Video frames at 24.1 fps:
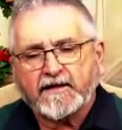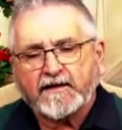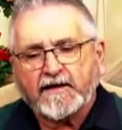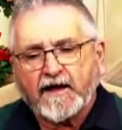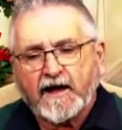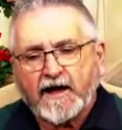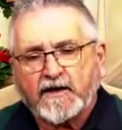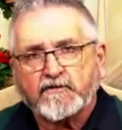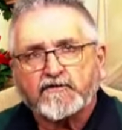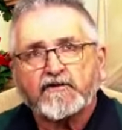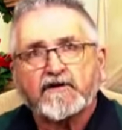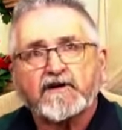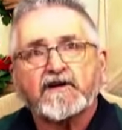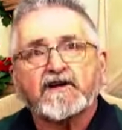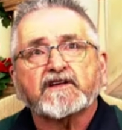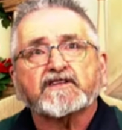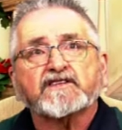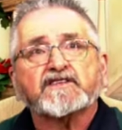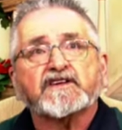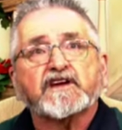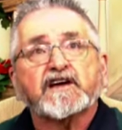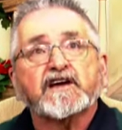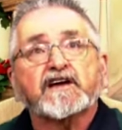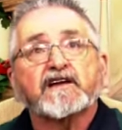And then
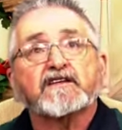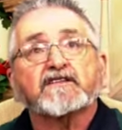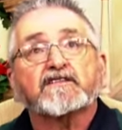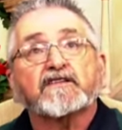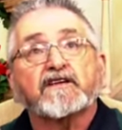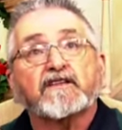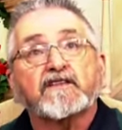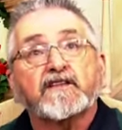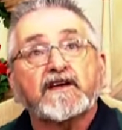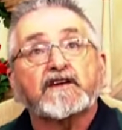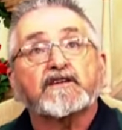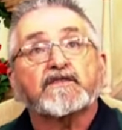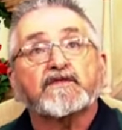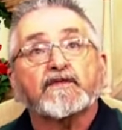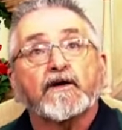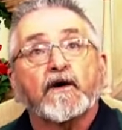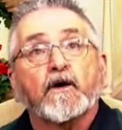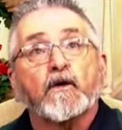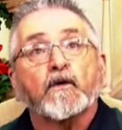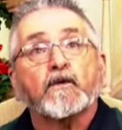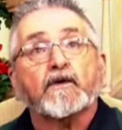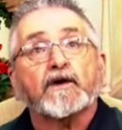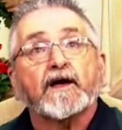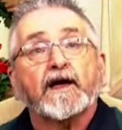God run us into
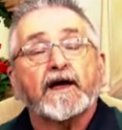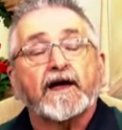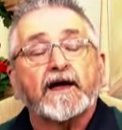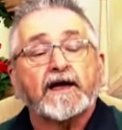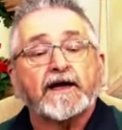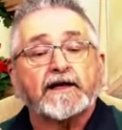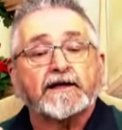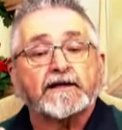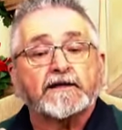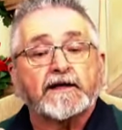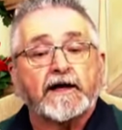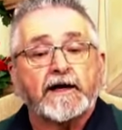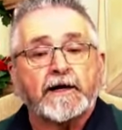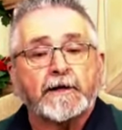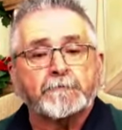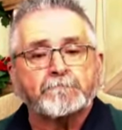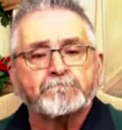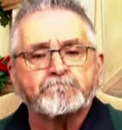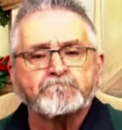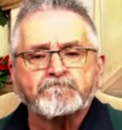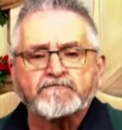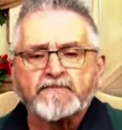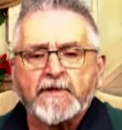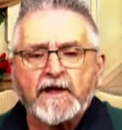these folk. And